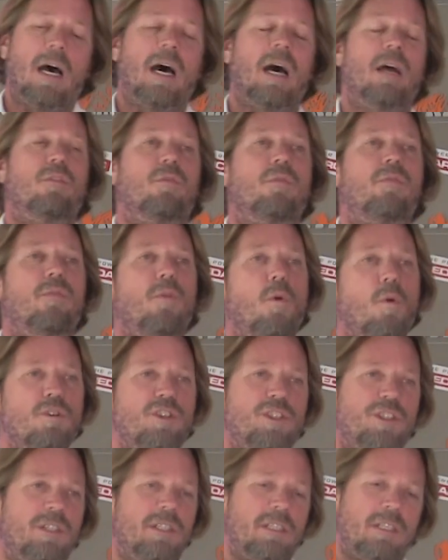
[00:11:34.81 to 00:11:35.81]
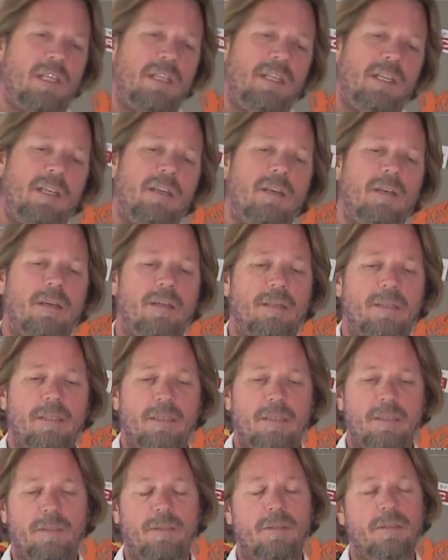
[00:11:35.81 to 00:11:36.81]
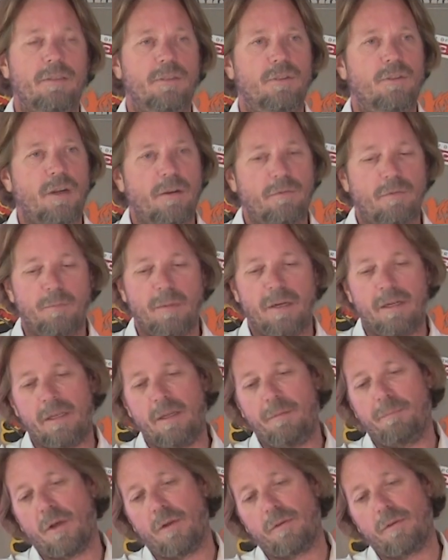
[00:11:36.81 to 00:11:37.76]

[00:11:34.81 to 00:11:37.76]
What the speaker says: Unfortunately, this Travel Buddy,